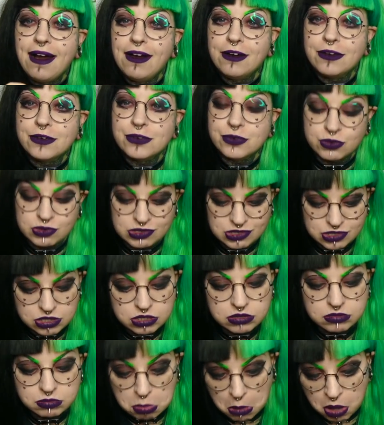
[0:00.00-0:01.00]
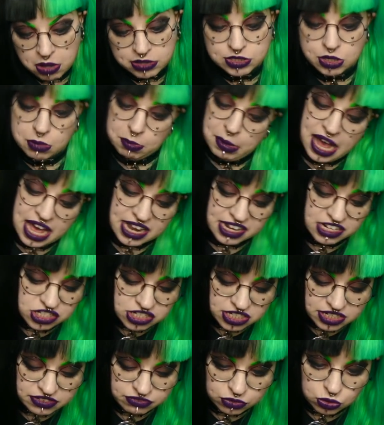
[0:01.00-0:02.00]
Well, that's not bad,
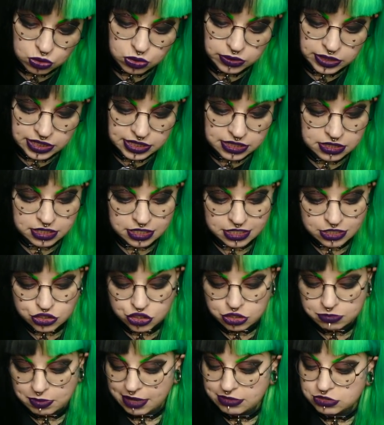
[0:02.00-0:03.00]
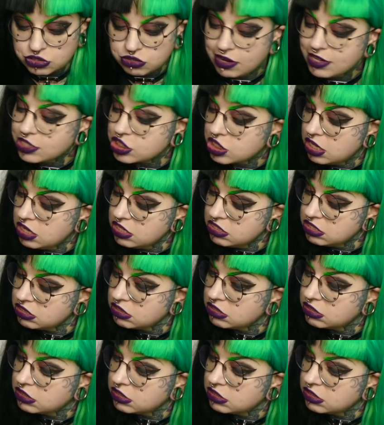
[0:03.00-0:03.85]
actually. £4. £2 scratch card.